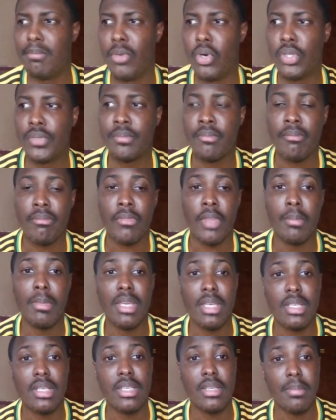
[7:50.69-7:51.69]
but
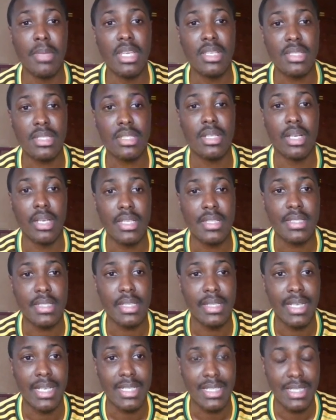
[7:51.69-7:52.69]
Bailey basically
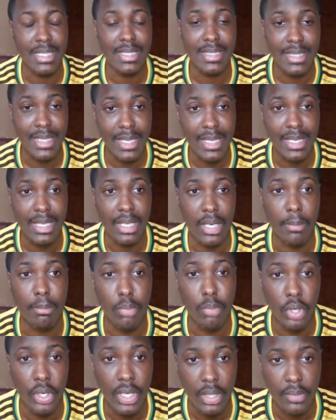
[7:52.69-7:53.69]
said that he's taking a
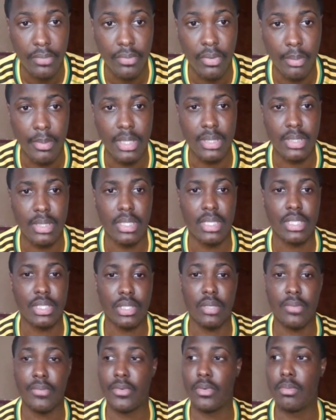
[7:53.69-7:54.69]
break from
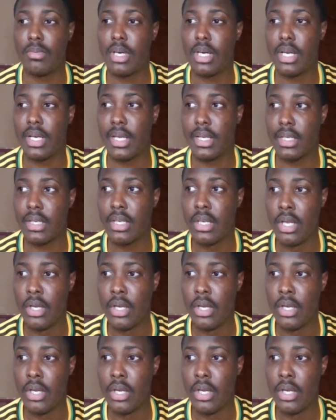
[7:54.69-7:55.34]
international football, and